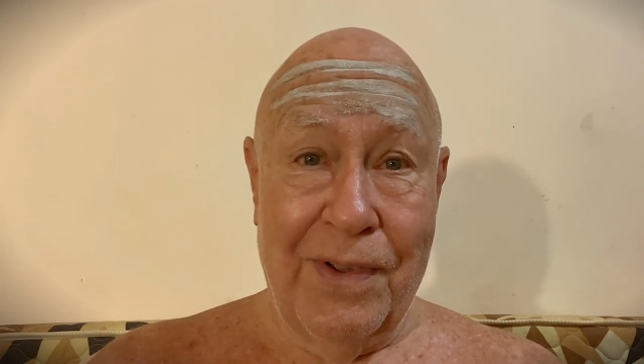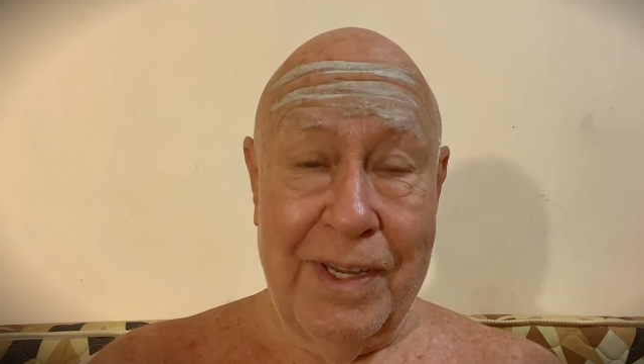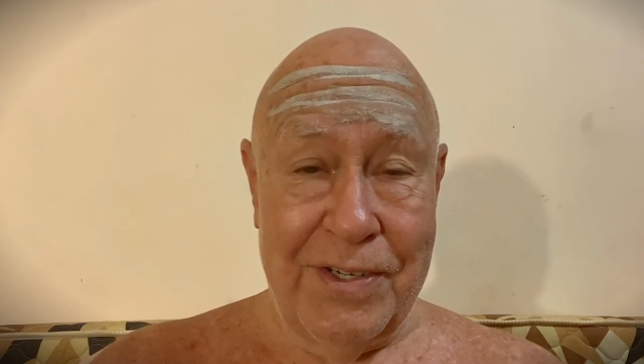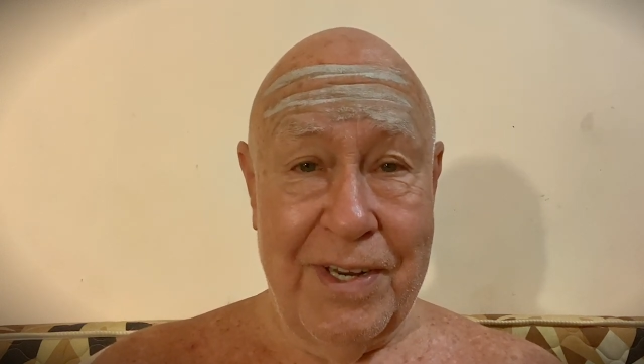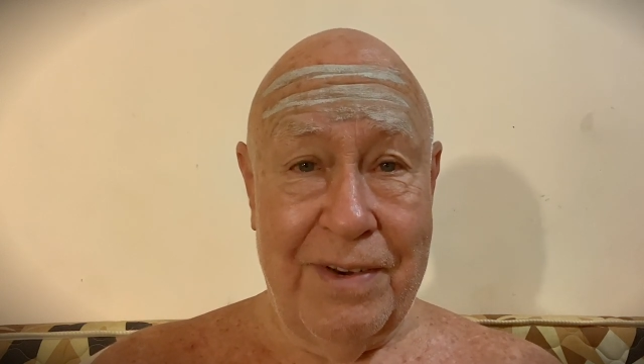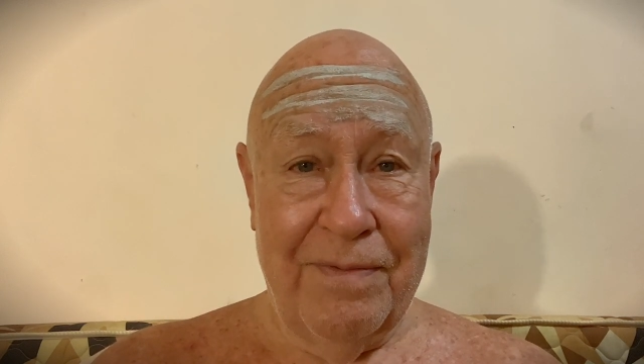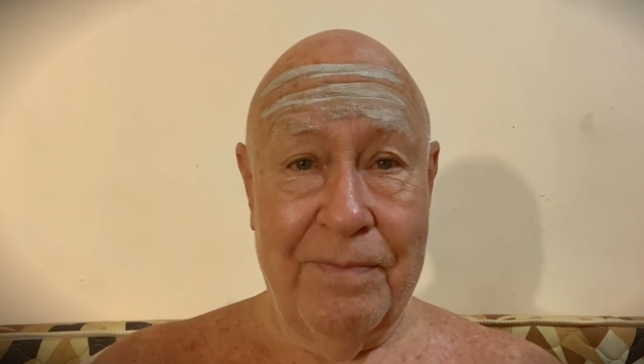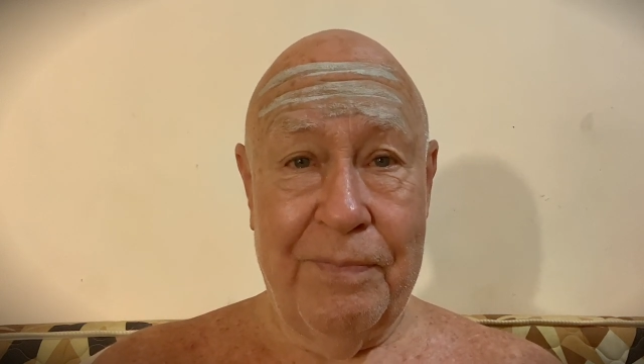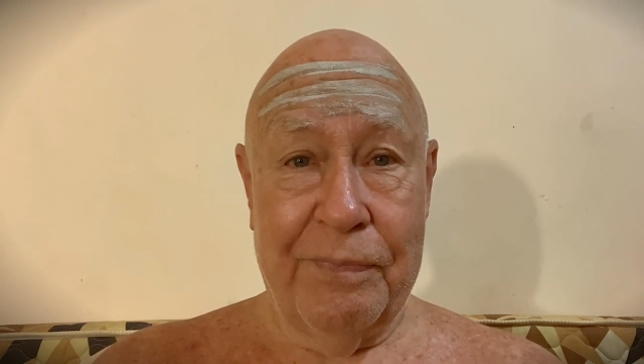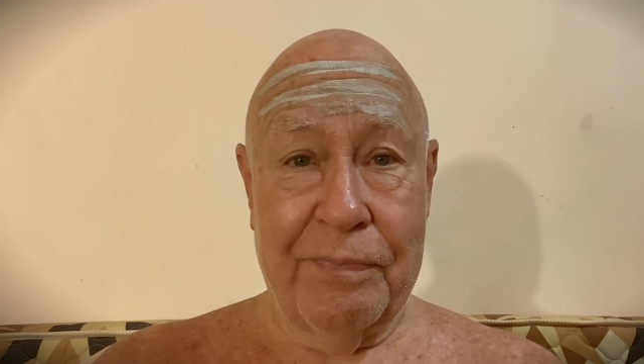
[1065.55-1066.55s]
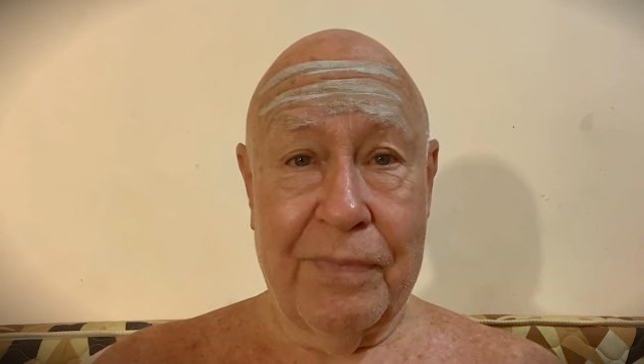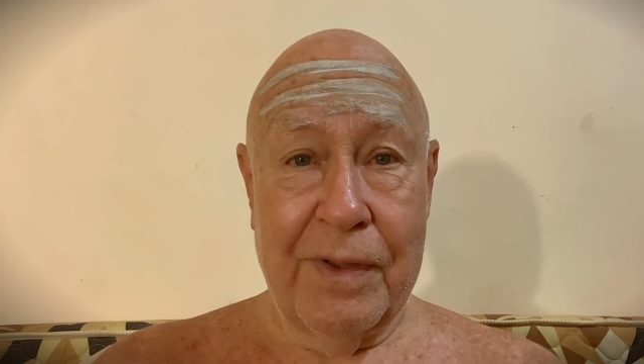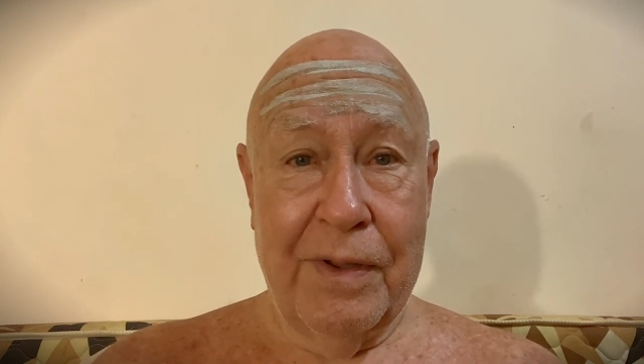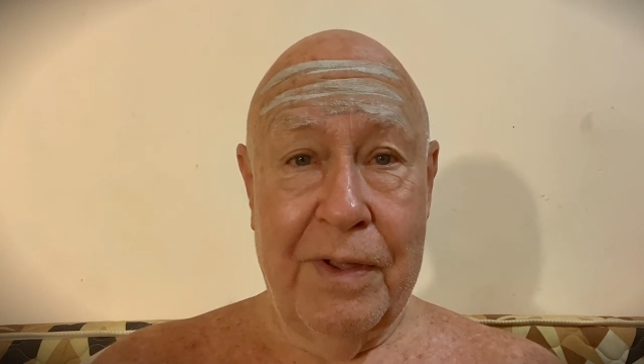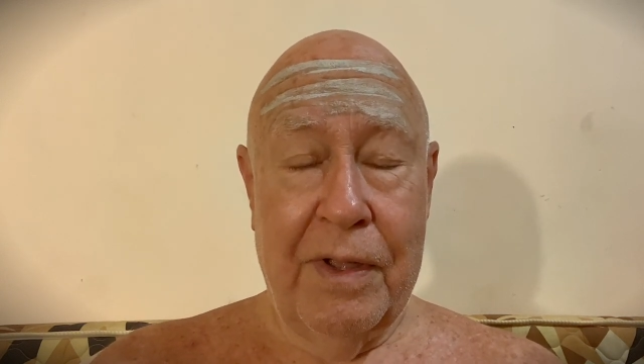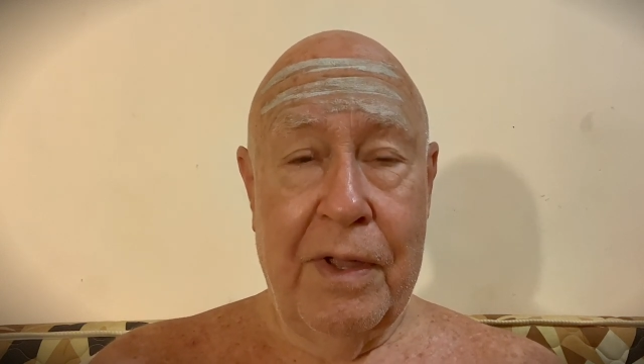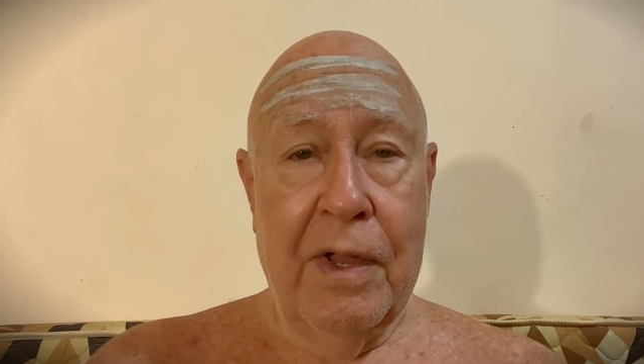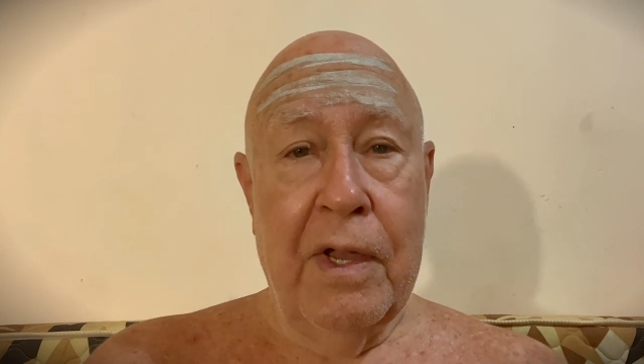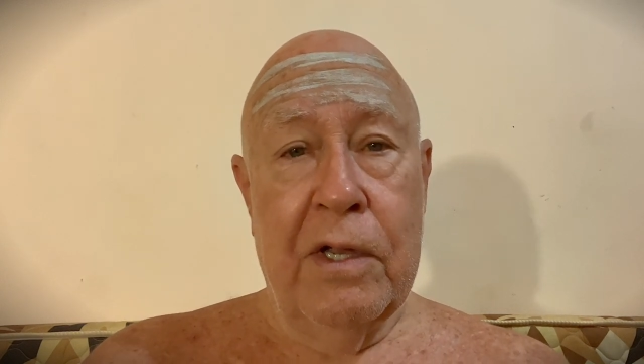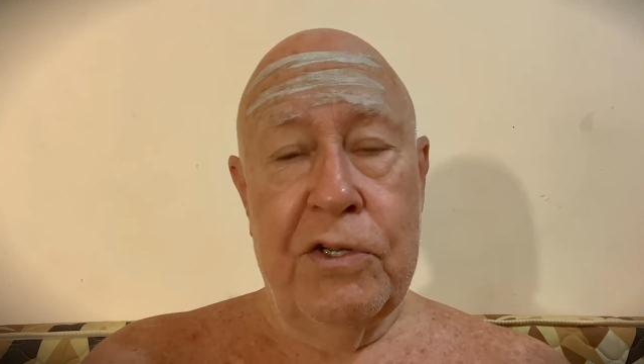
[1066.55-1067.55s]
Isn't it?
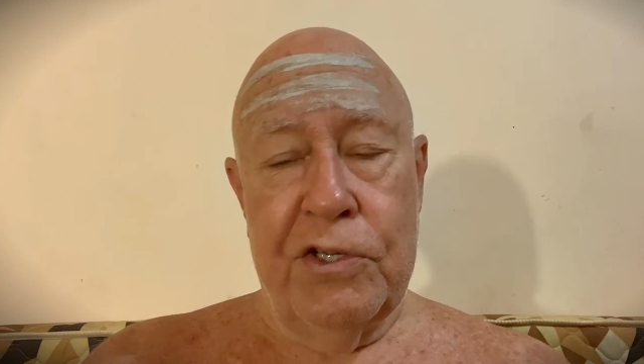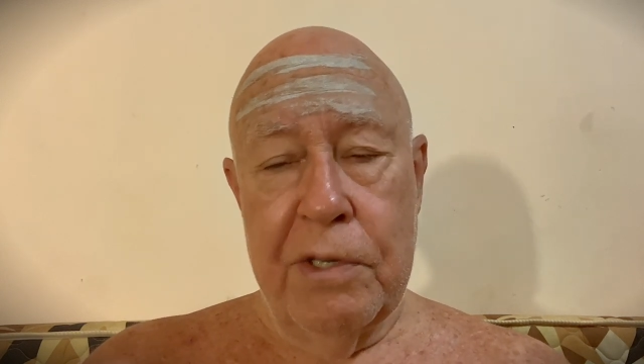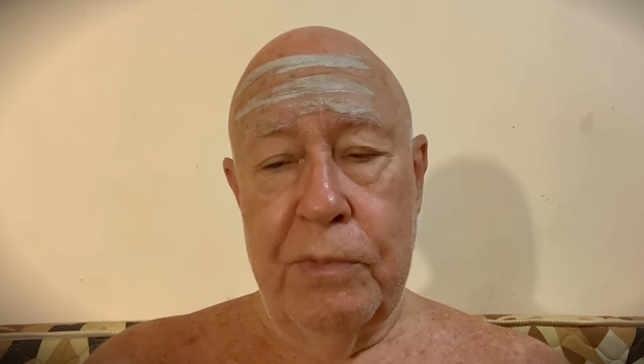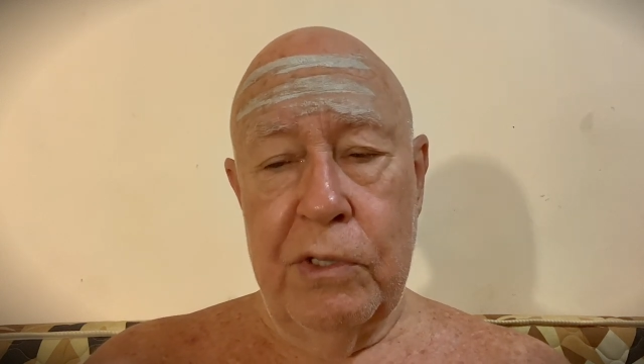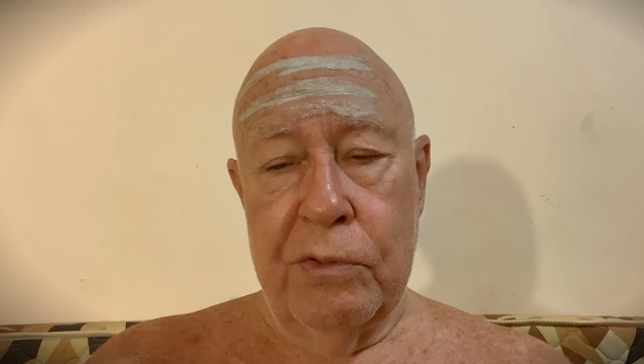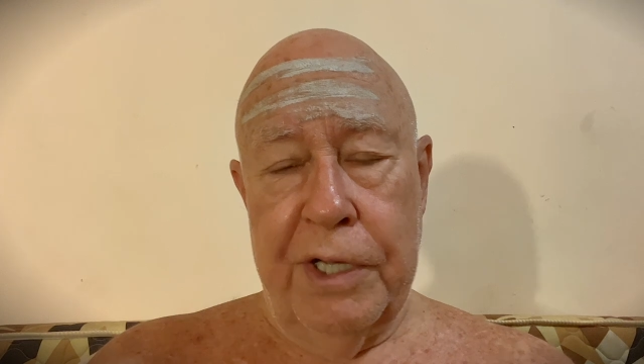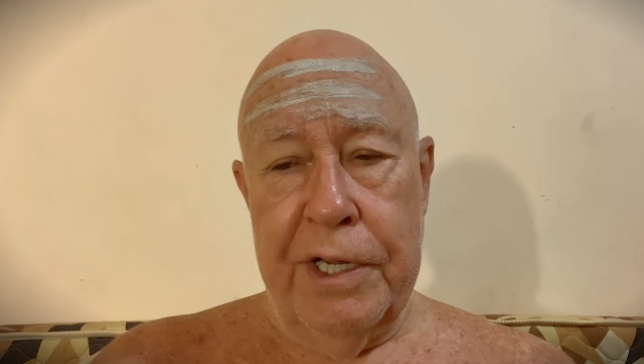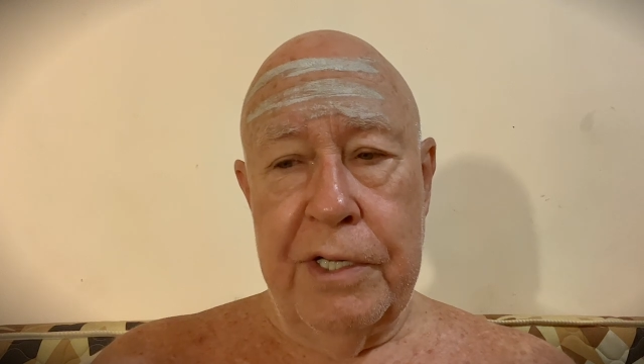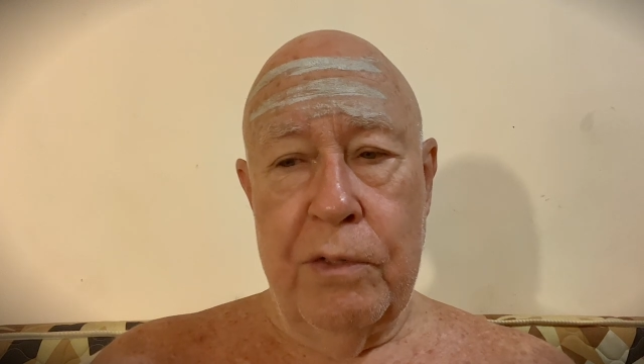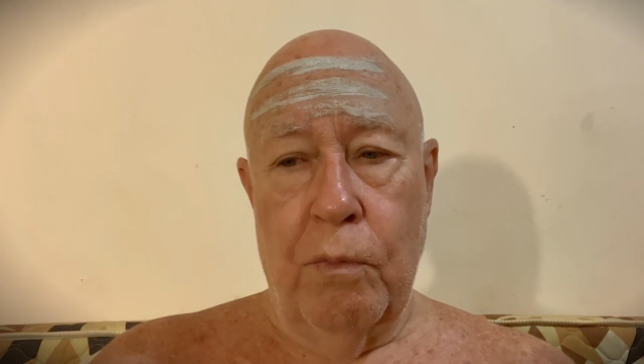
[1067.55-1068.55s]
Similarly,